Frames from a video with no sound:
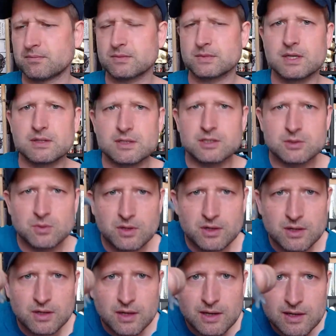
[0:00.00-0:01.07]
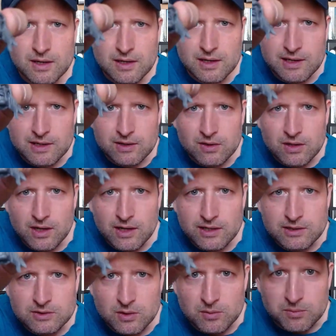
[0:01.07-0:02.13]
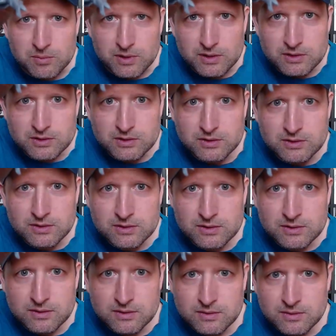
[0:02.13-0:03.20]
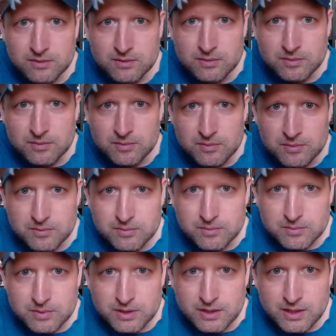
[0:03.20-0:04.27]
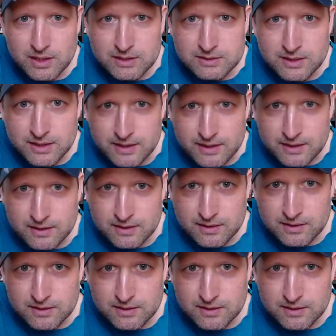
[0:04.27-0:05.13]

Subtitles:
This one I don't like so much, but it has hair.